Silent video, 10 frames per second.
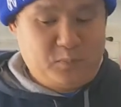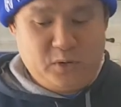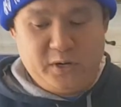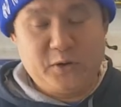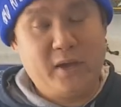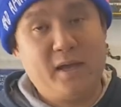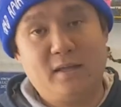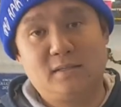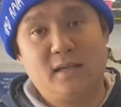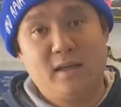put it in your
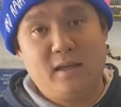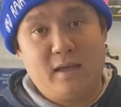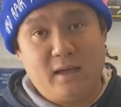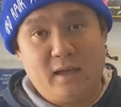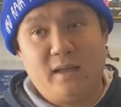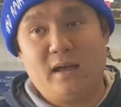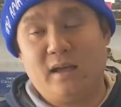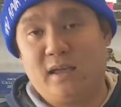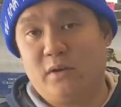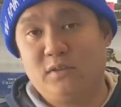hands, and
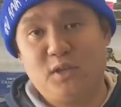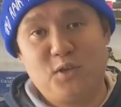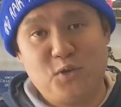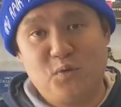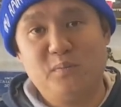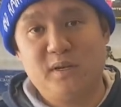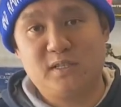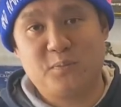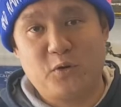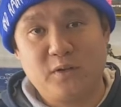I guarantee you won't be
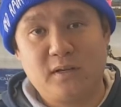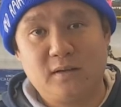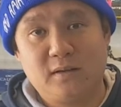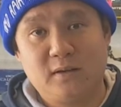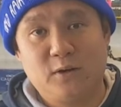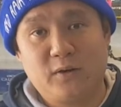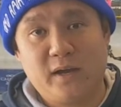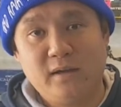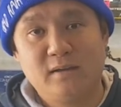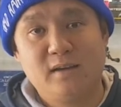disappointed.
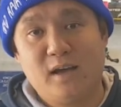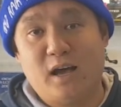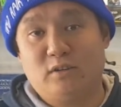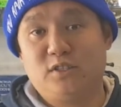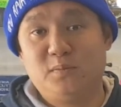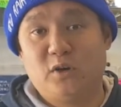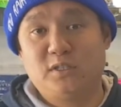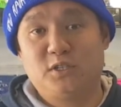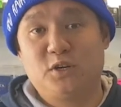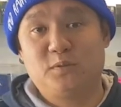Okay? I'll see you
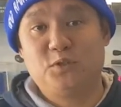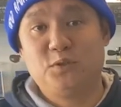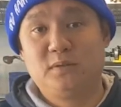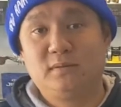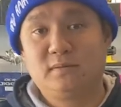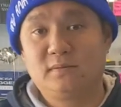boys in the shop soon.